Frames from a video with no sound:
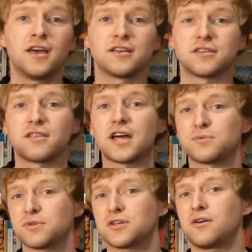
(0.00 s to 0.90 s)
So
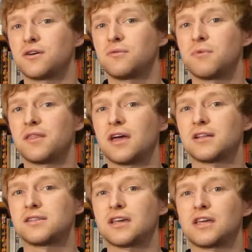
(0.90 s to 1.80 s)
that's what's going on when they're
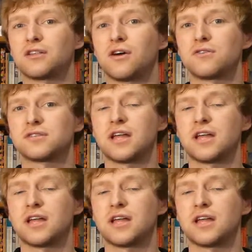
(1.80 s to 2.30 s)
taking notes.